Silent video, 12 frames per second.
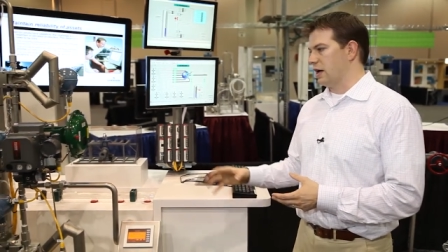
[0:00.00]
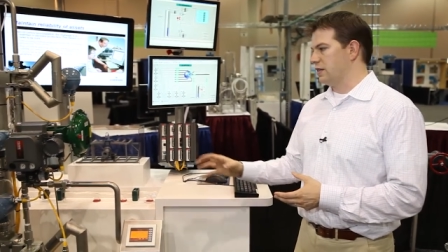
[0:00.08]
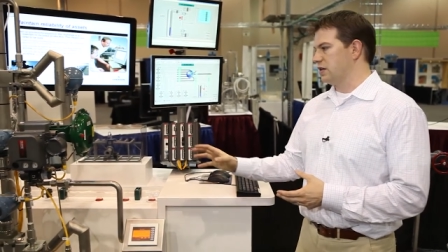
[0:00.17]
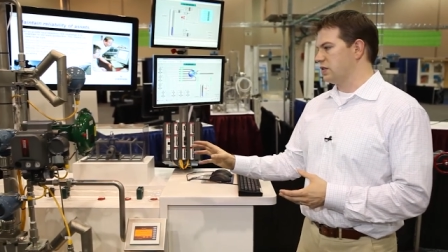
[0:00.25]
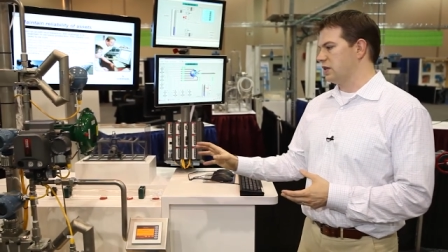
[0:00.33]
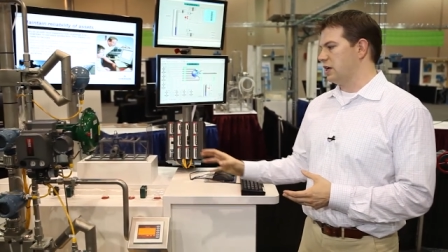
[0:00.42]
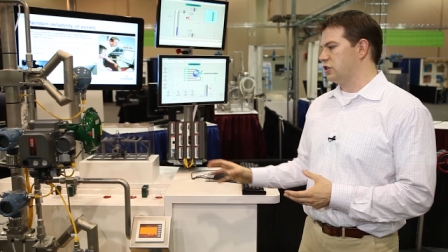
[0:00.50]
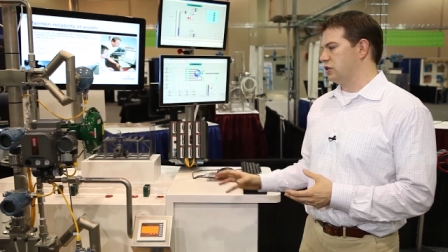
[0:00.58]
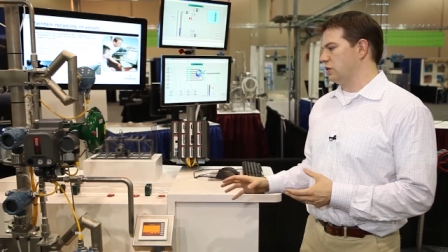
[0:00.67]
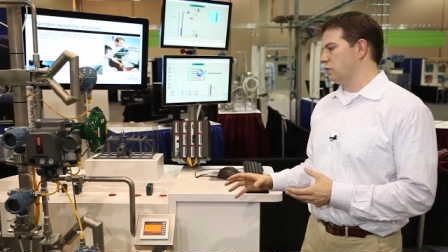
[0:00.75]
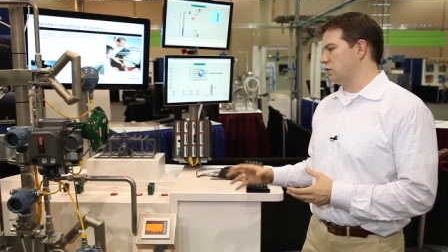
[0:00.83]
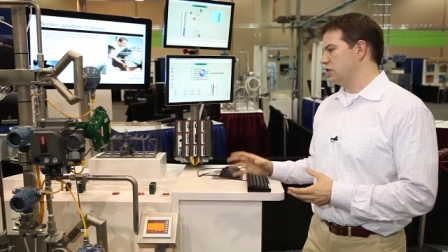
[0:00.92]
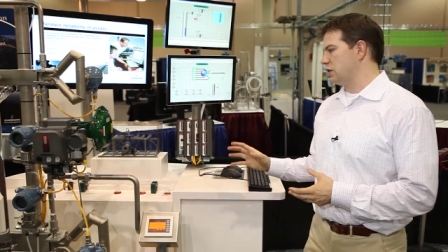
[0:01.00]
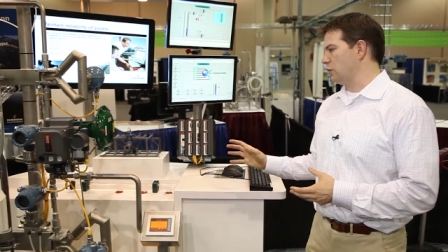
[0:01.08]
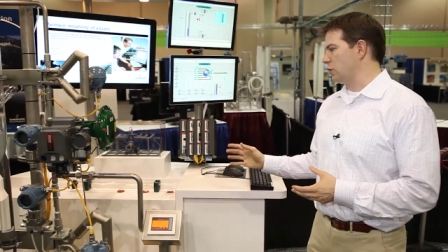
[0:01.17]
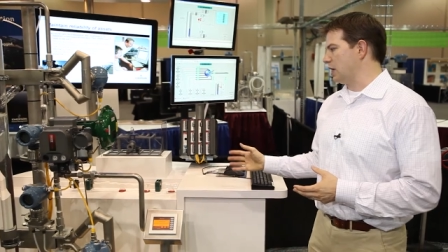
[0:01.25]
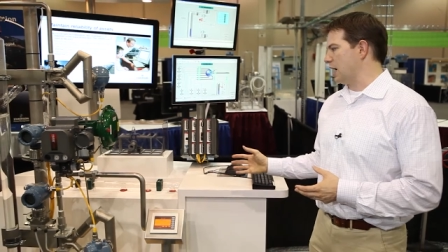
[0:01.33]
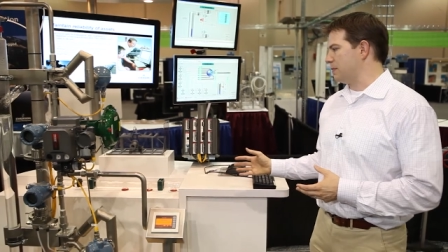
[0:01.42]
At this station,
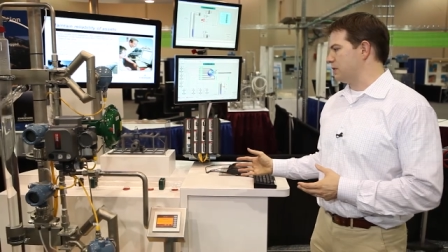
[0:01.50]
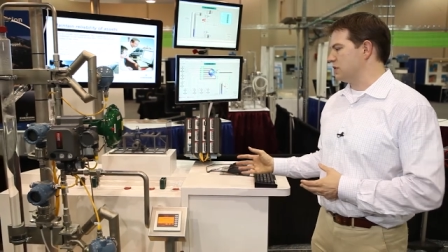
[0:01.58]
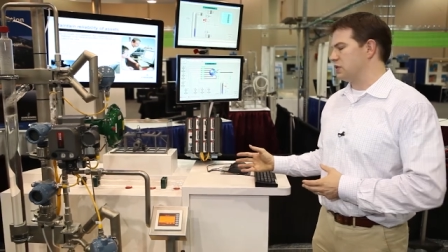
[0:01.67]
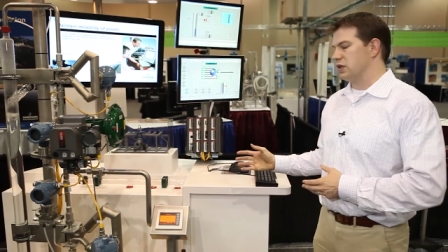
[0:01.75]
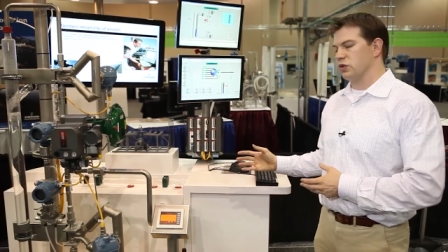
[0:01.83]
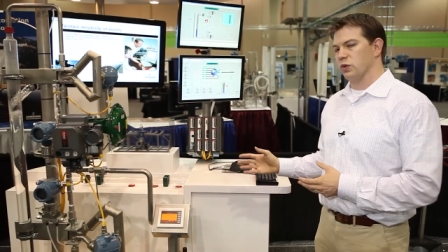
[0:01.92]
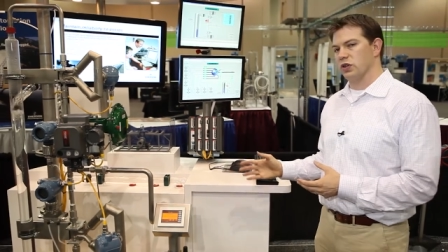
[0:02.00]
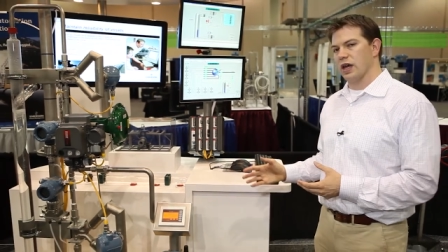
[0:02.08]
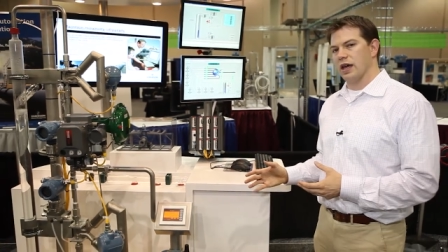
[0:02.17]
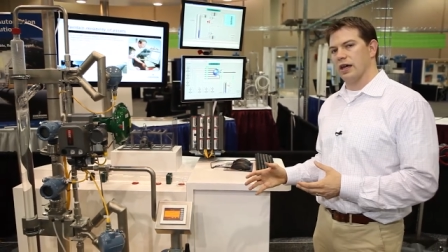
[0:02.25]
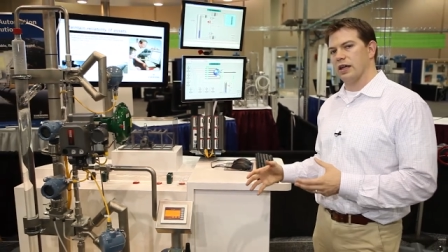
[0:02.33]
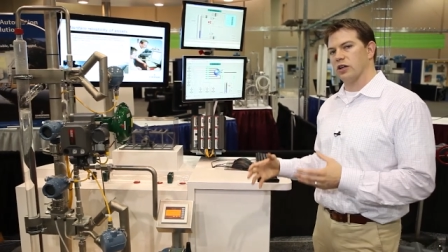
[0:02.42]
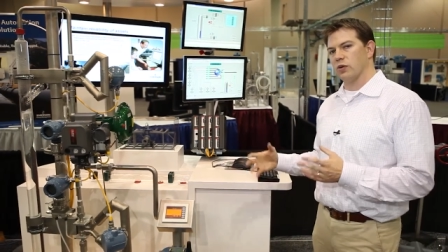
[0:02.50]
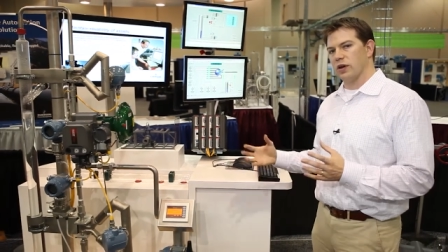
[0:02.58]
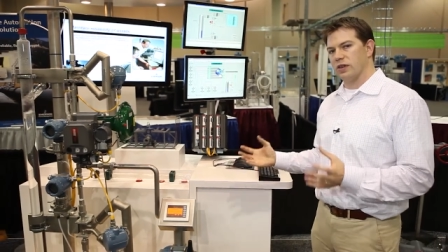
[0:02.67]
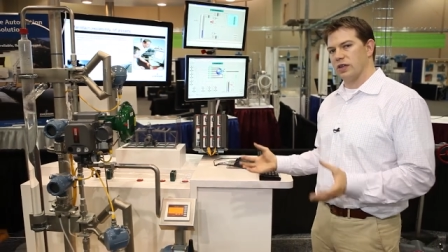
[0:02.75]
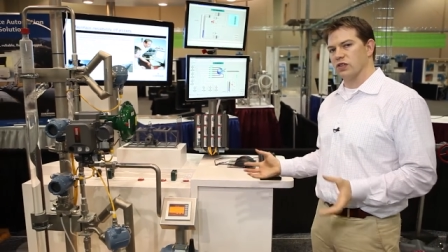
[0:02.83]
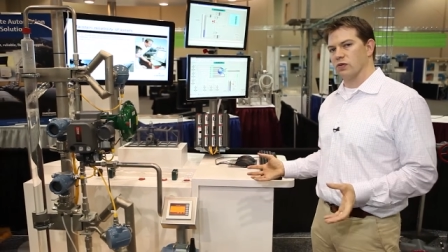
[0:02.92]
typically what happens is we
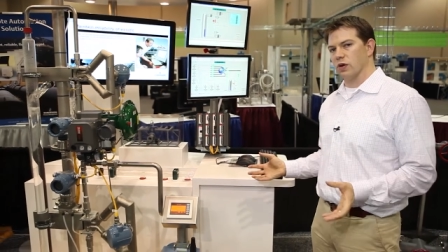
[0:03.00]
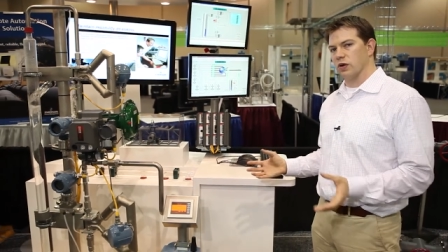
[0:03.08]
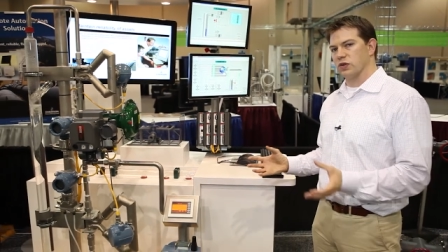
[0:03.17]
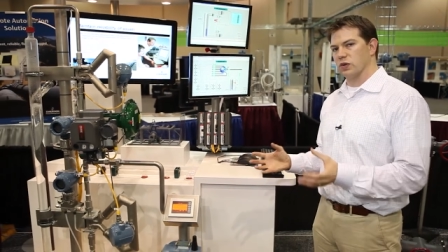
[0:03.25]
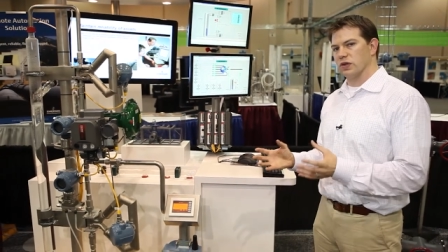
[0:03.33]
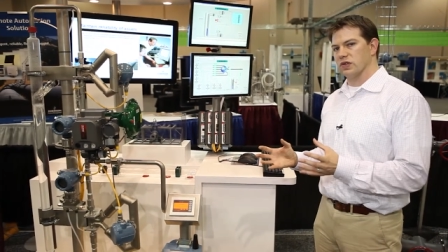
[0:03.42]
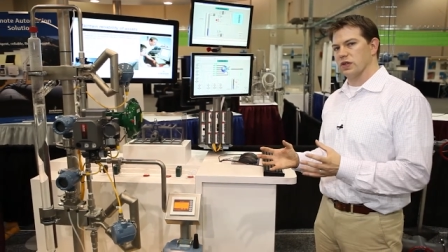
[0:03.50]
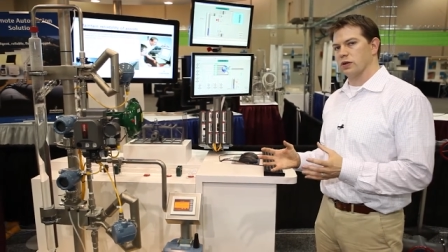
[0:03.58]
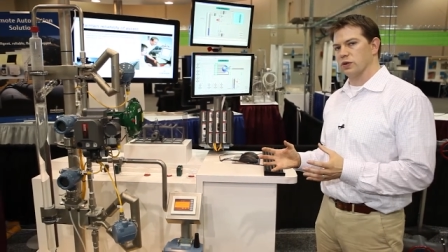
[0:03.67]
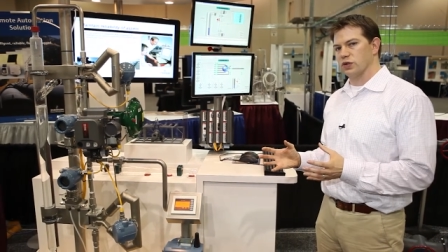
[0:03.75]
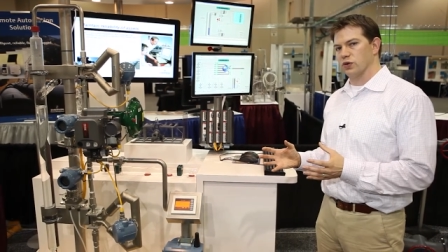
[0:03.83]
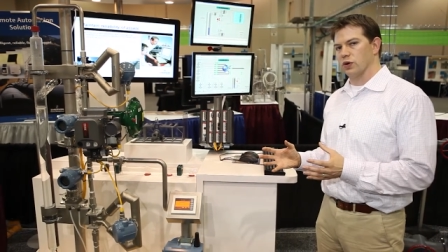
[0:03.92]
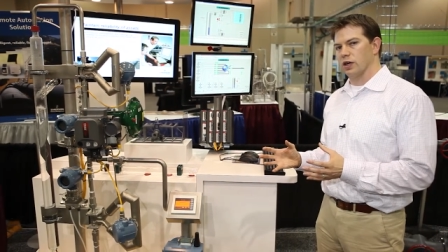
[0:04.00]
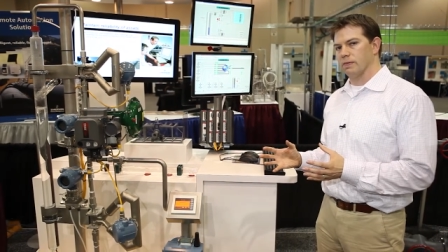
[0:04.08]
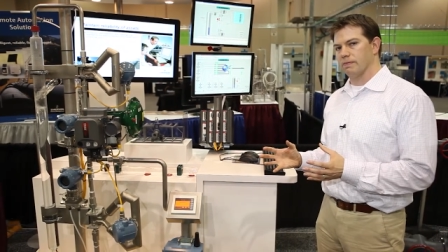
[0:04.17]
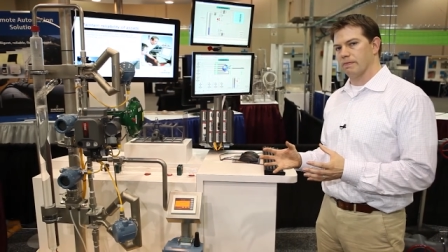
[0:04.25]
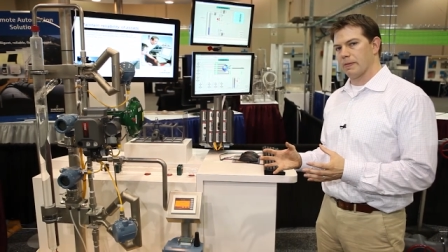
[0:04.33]
integrate these flows into a single stream,